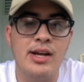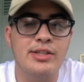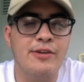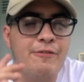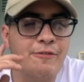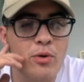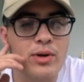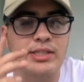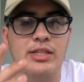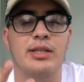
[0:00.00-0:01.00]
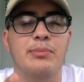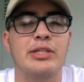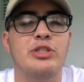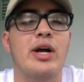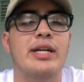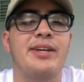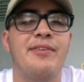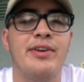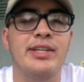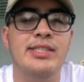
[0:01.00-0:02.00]
to focus on the mental
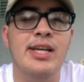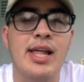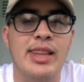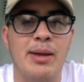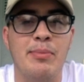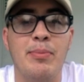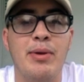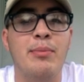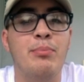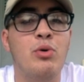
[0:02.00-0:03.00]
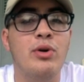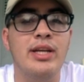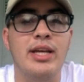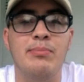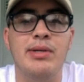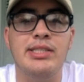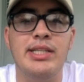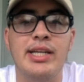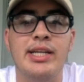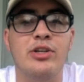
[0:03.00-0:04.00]
activities that may be important in
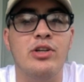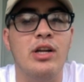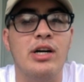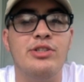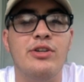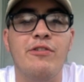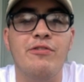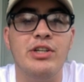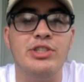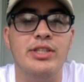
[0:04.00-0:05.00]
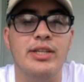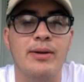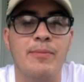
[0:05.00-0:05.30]
maintaining neurological functioning.